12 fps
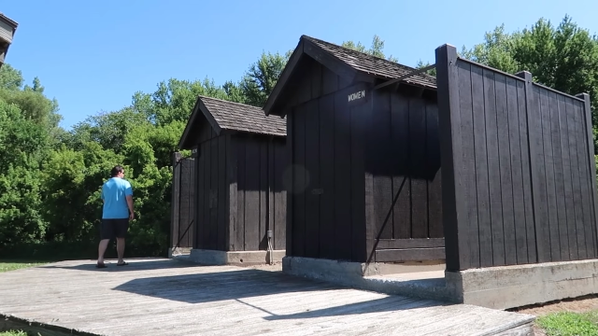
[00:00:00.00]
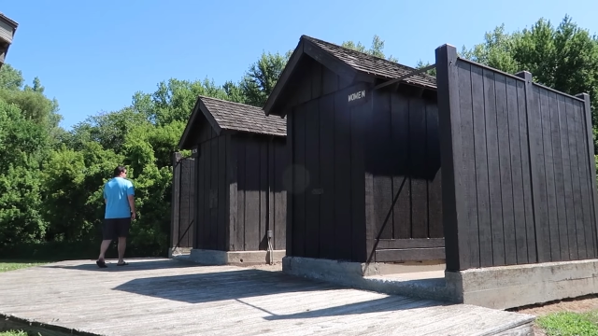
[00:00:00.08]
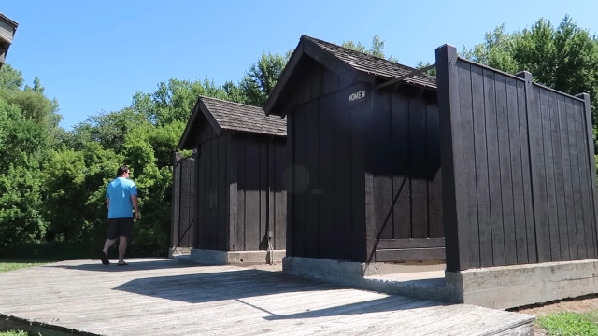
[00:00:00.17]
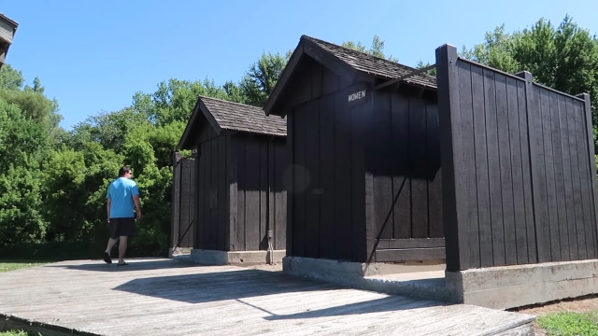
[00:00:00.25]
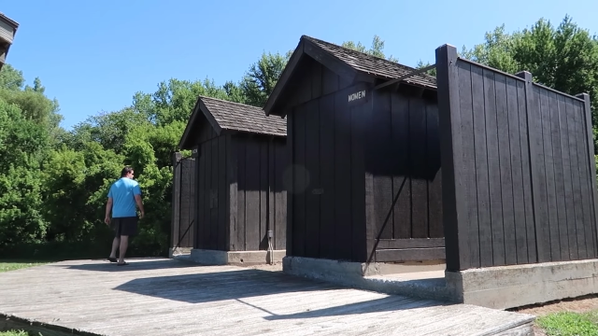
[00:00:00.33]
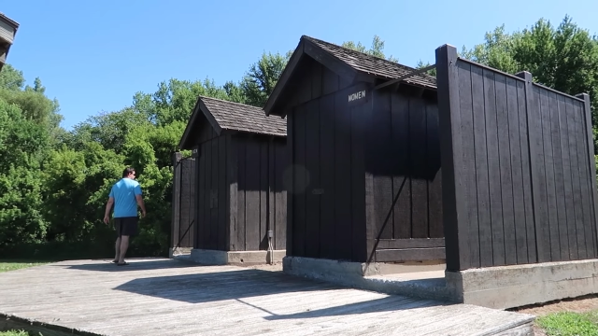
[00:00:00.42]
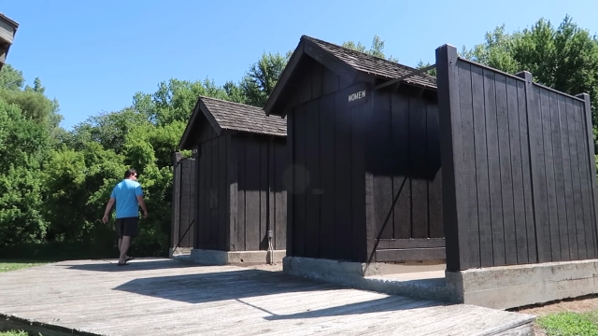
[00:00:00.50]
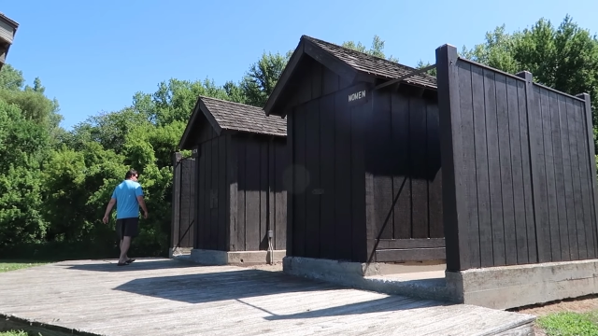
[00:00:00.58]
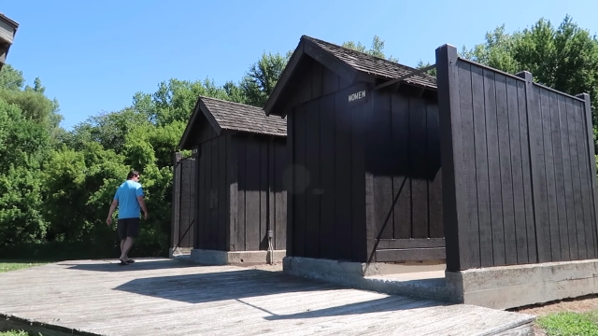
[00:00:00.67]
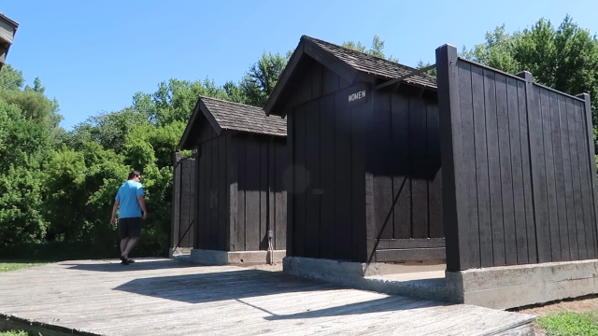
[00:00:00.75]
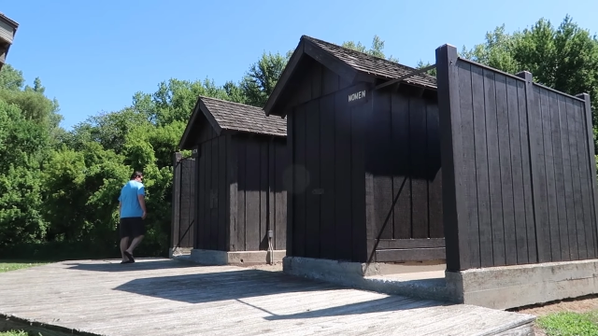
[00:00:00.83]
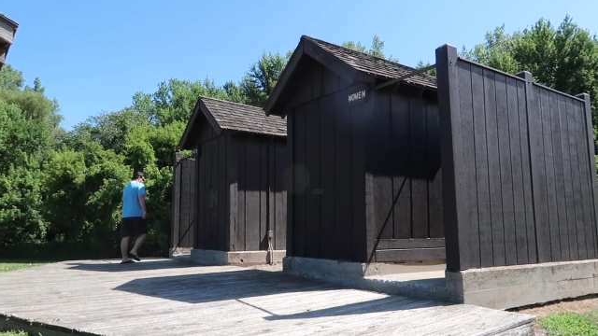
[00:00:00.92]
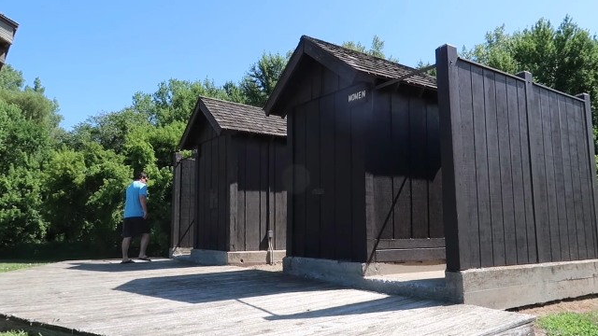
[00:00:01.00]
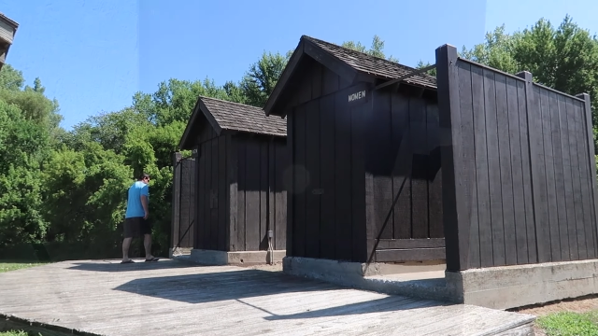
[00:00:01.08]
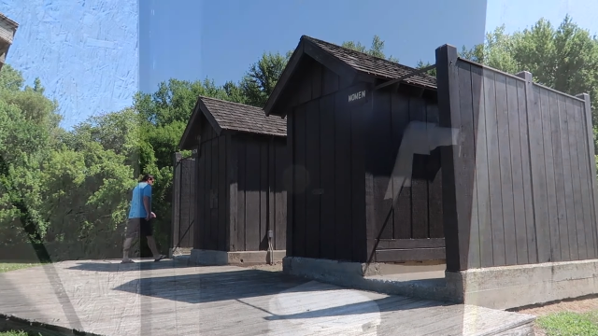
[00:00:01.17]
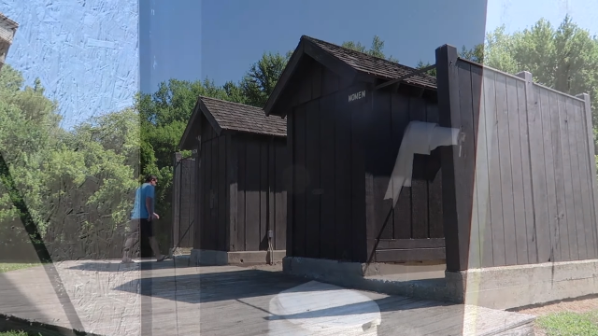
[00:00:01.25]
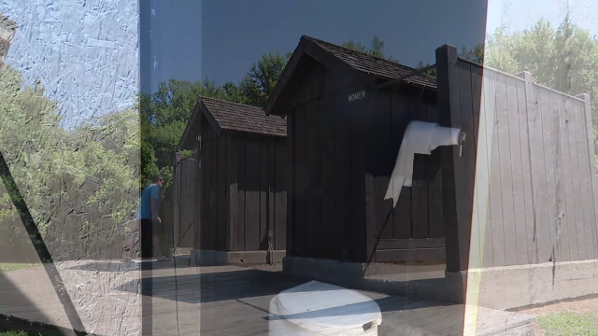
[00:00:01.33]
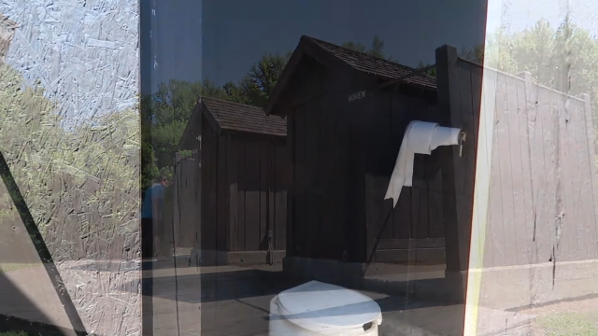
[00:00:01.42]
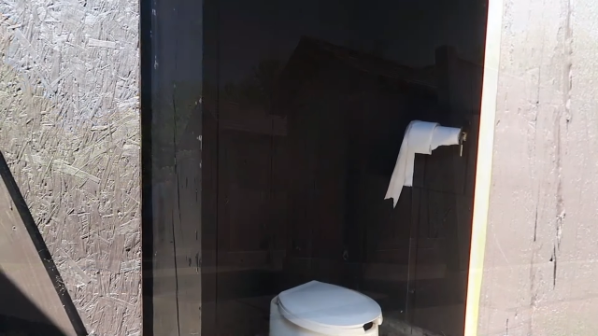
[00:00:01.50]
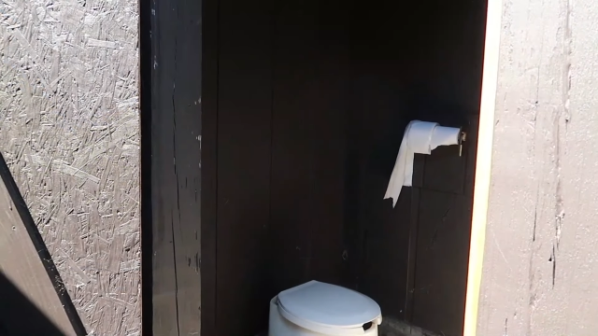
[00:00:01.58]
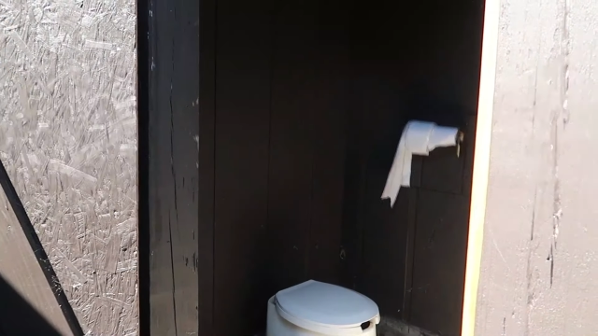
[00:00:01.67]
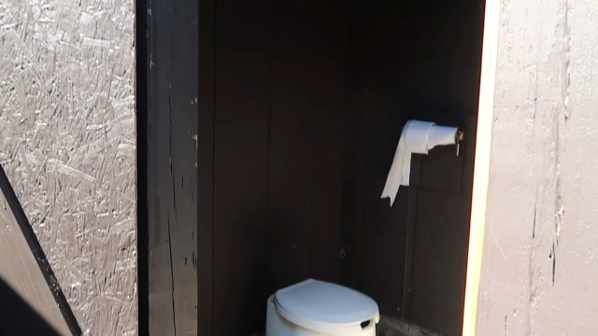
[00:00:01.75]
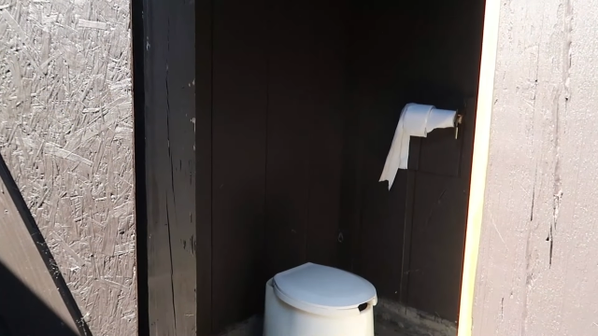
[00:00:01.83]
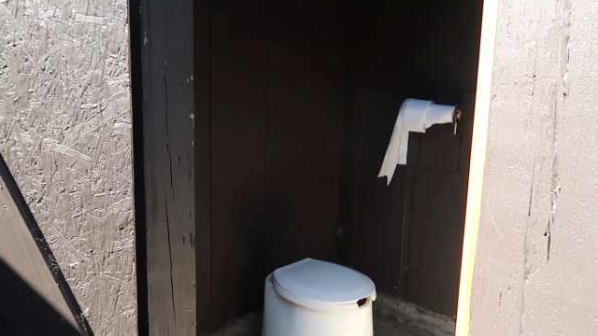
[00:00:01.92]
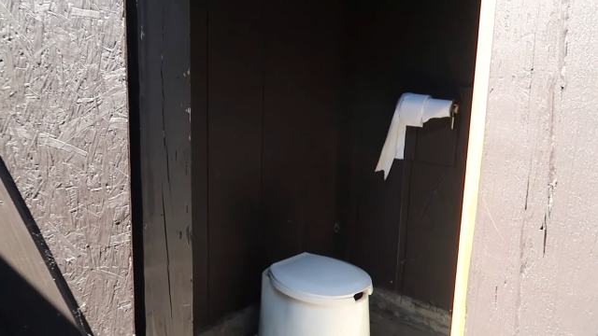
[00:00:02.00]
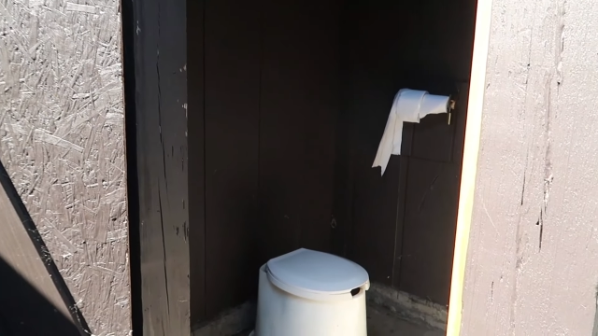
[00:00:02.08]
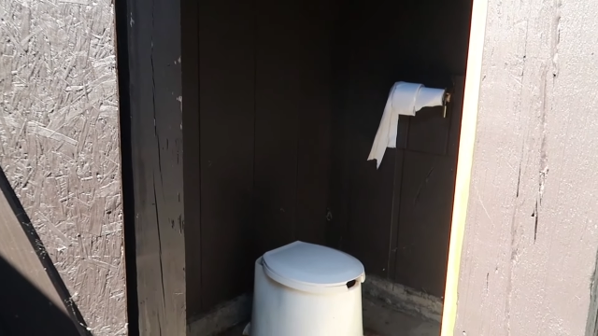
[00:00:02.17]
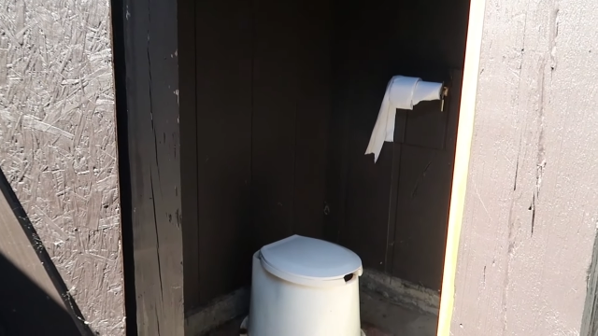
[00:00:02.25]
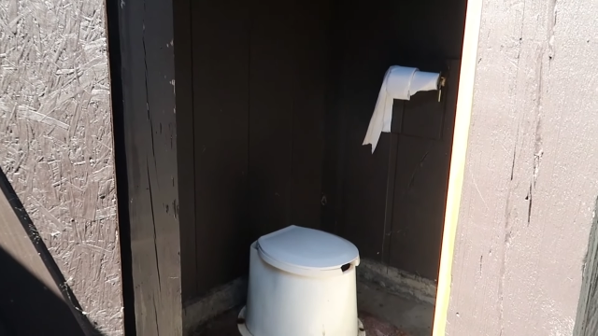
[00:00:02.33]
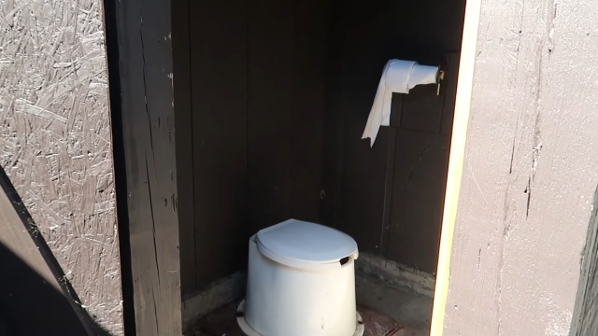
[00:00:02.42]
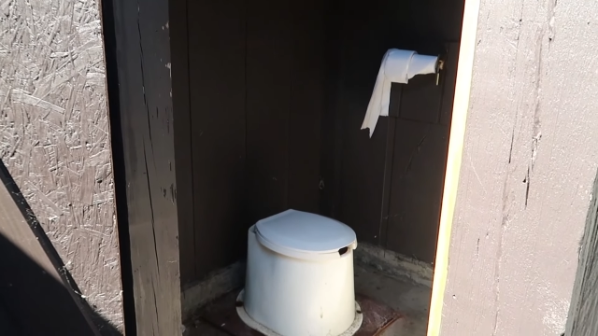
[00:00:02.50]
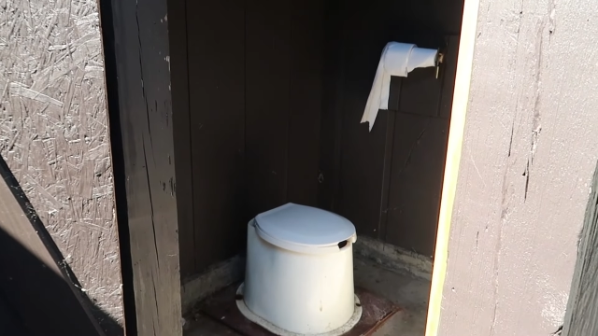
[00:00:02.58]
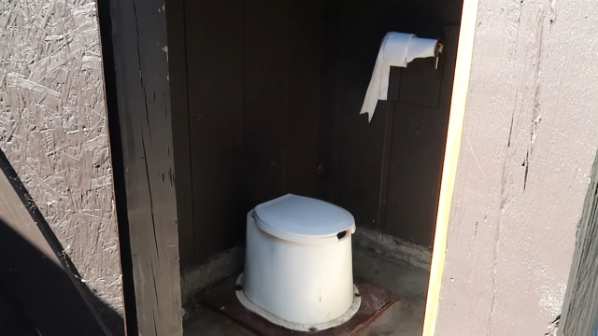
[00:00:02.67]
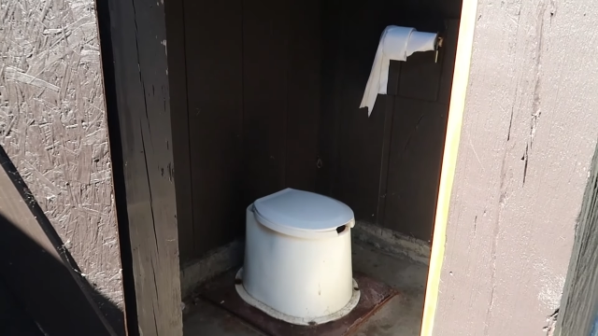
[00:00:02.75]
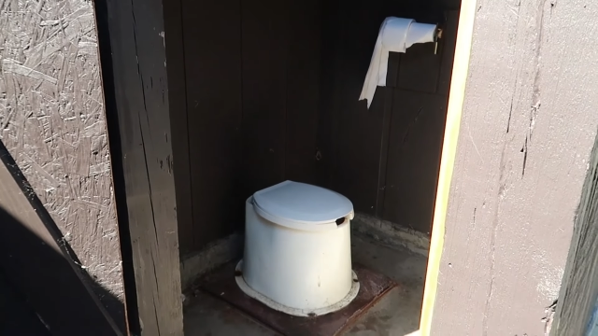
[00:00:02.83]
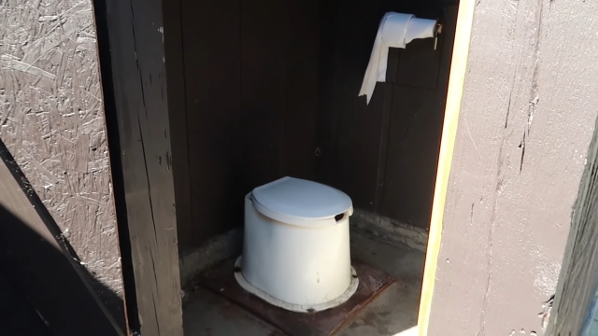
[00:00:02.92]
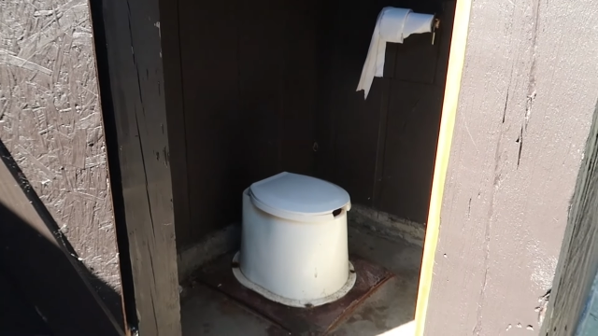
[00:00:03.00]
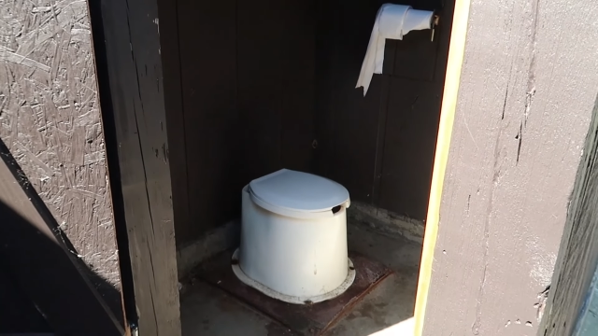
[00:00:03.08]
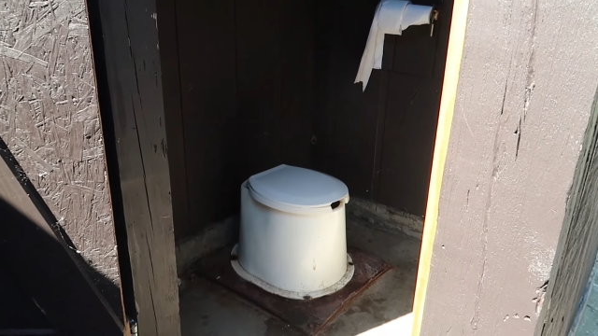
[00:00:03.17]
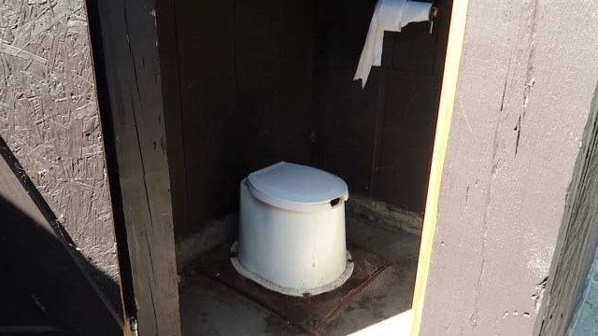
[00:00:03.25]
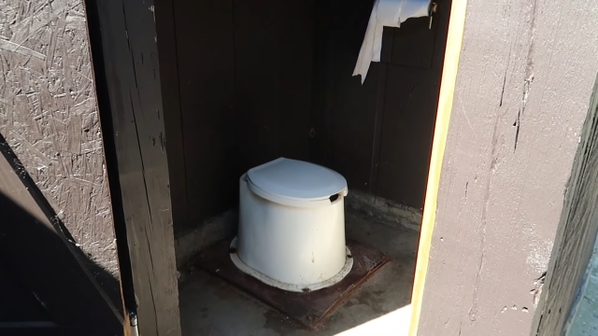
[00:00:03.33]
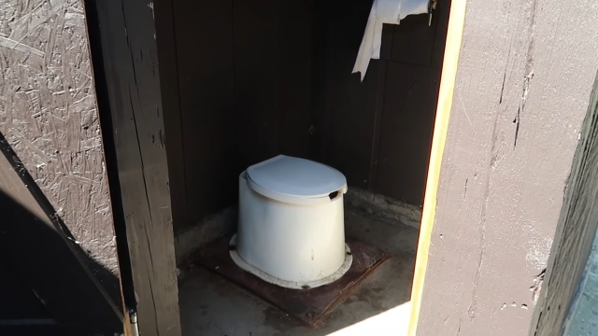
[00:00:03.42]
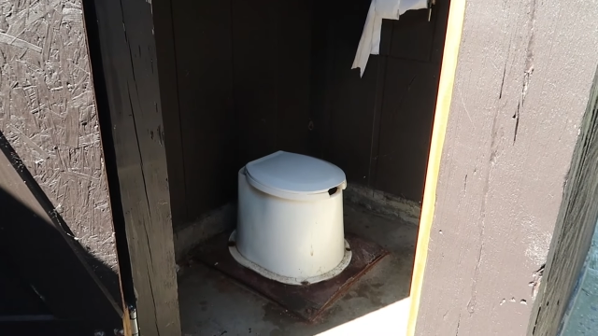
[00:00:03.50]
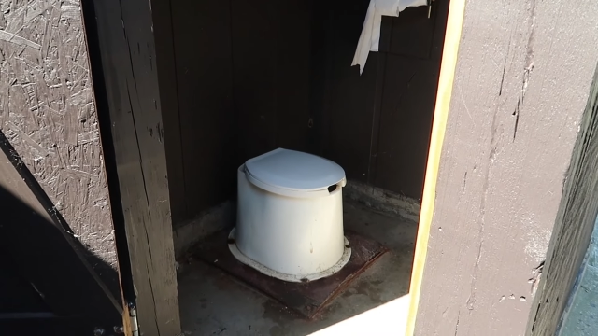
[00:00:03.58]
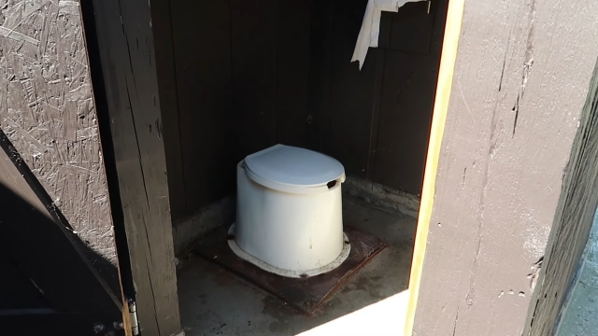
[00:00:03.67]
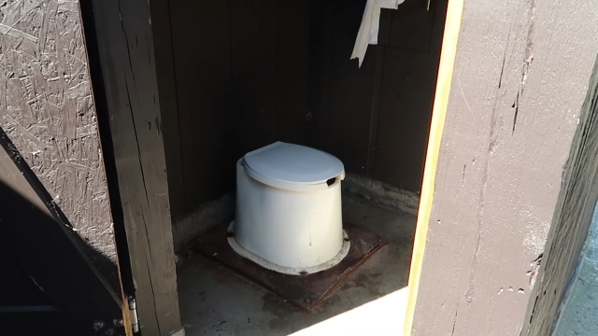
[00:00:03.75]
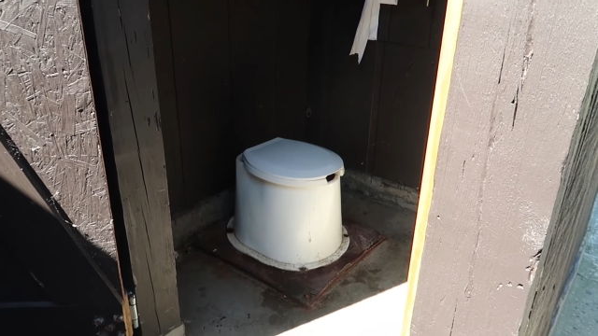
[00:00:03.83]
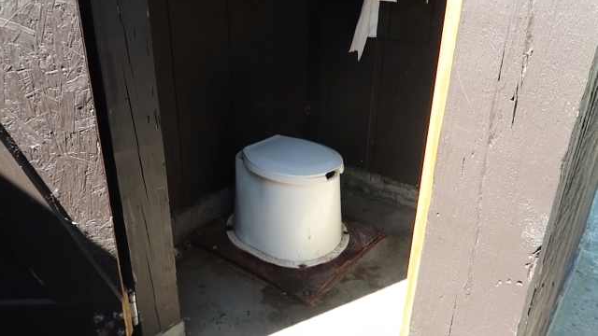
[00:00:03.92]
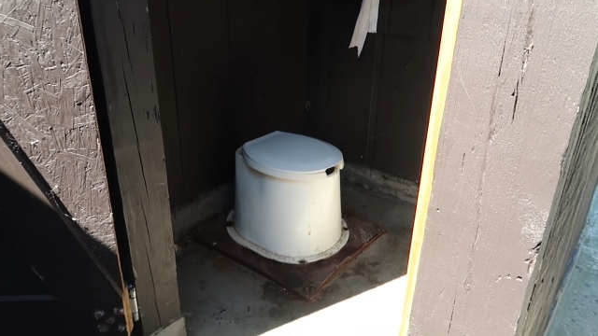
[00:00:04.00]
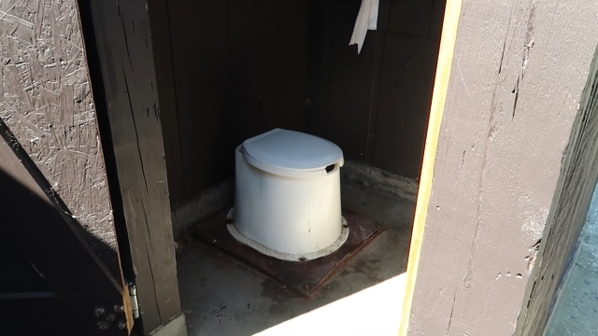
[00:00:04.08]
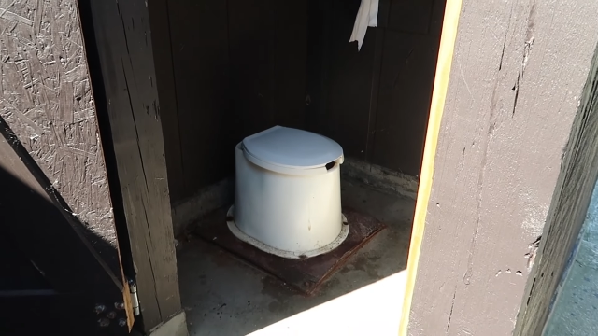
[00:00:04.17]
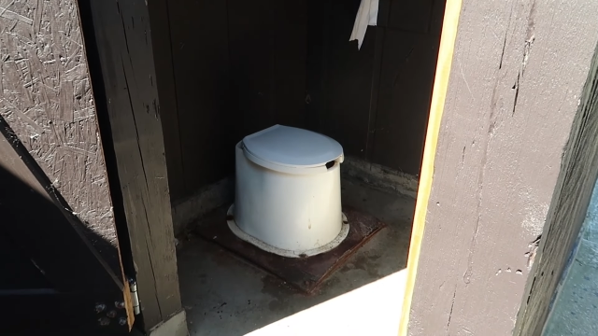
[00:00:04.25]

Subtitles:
No face is visible, so there are no lips to read.